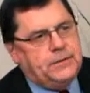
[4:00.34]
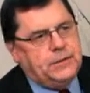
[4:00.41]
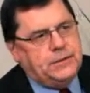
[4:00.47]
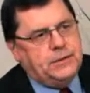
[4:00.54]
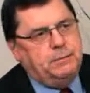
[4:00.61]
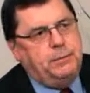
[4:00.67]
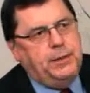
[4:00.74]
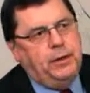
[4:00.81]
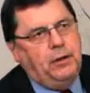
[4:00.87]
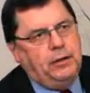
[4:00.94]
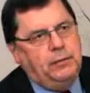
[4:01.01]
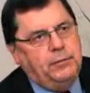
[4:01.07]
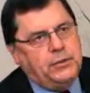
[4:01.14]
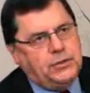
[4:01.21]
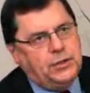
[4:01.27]
emphasis has been
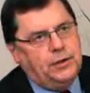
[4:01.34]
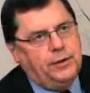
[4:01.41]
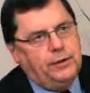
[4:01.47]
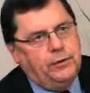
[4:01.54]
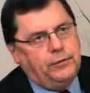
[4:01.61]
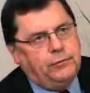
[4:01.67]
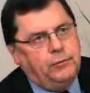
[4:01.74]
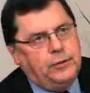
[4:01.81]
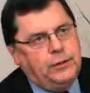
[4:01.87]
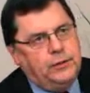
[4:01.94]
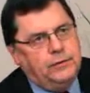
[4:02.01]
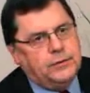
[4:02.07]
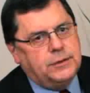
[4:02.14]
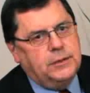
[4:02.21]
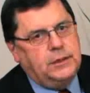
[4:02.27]
on the materials we
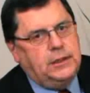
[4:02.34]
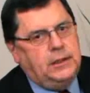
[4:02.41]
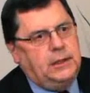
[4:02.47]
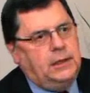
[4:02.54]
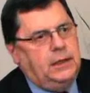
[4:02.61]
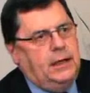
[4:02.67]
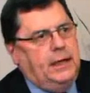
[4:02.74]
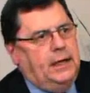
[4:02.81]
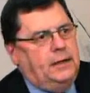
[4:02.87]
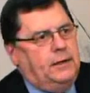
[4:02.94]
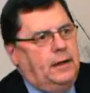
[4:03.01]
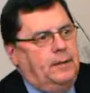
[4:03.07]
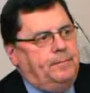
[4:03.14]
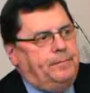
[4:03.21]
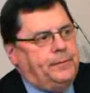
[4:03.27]
use.
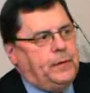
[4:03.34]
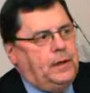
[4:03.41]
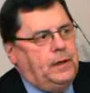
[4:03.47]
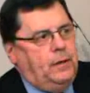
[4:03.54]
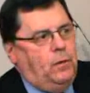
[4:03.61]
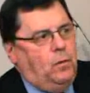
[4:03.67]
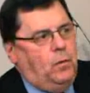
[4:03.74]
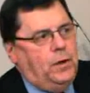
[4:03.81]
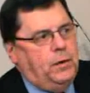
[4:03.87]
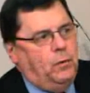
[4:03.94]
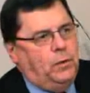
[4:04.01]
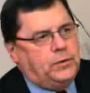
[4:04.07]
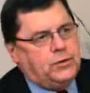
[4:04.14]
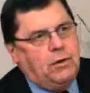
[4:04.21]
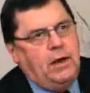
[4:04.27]
And
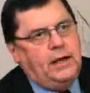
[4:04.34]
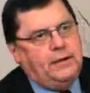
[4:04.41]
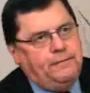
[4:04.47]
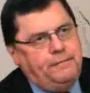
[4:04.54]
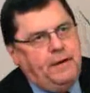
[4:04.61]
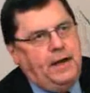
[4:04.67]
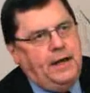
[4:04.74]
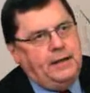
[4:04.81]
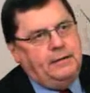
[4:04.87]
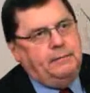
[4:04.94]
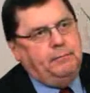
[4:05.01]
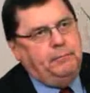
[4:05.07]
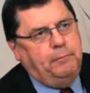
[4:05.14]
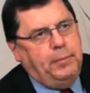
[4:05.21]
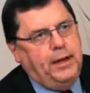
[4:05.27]
we're trying to
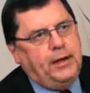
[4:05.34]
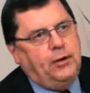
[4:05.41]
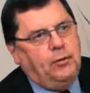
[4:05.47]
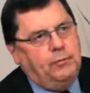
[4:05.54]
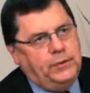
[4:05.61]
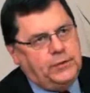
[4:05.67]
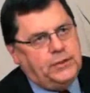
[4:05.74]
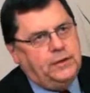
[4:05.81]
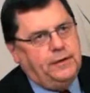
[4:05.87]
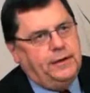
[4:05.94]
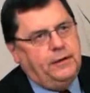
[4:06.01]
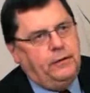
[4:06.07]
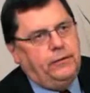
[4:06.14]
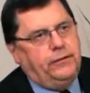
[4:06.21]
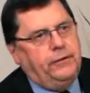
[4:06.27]
find better
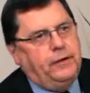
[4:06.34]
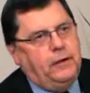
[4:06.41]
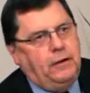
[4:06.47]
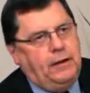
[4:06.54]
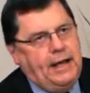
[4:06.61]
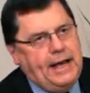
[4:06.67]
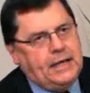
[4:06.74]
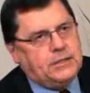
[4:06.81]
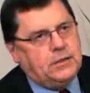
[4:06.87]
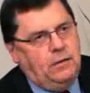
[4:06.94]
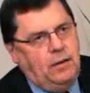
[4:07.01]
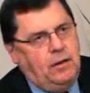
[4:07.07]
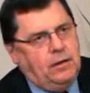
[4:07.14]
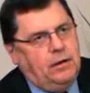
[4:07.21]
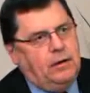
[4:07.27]
materials that'll
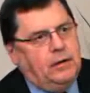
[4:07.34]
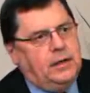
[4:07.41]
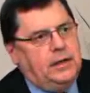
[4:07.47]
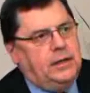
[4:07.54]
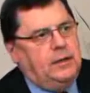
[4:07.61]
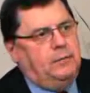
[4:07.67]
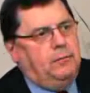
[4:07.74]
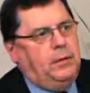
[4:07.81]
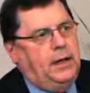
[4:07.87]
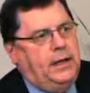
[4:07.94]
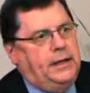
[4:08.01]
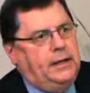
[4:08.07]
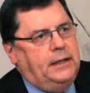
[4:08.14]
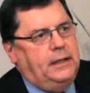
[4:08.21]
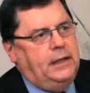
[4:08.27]
last longer.
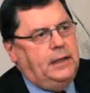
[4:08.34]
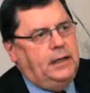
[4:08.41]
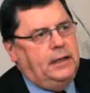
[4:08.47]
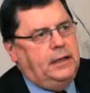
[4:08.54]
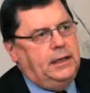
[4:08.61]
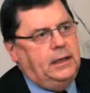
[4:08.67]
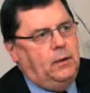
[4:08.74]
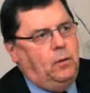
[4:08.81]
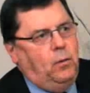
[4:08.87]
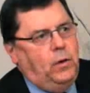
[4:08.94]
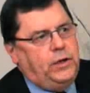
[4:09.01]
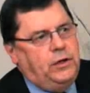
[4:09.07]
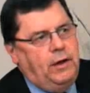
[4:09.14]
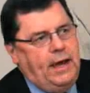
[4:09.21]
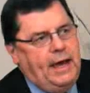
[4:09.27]
But
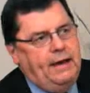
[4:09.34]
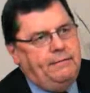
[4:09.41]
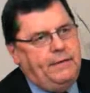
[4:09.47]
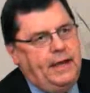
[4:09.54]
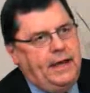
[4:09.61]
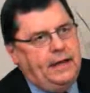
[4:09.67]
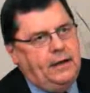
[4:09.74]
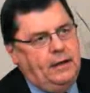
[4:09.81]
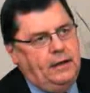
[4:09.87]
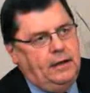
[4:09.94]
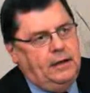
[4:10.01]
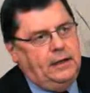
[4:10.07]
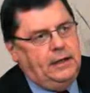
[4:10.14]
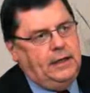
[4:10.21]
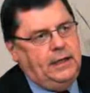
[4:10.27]
when you have that
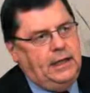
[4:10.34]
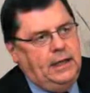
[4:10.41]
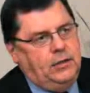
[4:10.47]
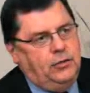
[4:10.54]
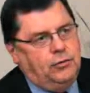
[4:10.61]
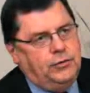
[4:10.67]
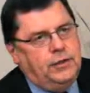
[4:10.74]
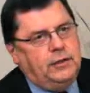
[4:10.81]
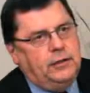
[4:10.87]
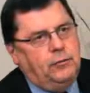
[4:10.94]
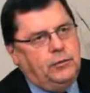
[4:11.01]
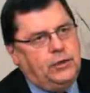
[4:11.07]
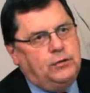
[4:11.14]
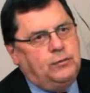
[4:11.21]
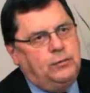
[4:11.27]
and you're
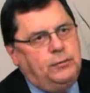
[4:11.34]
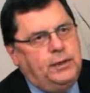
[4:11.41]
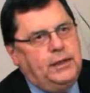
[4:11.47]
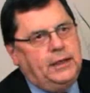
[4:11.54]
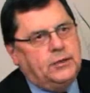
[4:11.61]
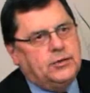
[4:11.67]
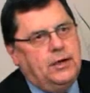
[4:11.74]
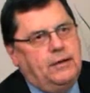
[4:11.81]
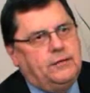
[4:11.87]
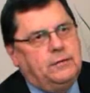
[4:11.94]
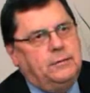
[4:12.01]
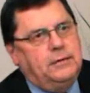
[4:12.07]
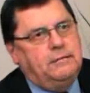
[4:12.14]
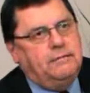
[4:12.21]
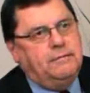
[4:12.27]
dealing with human beings, you have
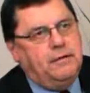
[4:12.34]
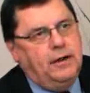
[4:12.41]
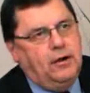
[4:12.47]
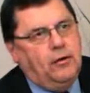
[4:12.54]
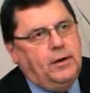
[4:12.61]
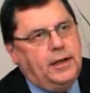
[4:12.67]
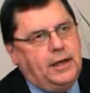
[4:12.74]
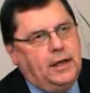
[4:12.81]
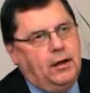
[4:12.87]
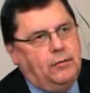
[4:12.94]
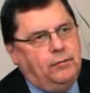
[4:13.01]
to be very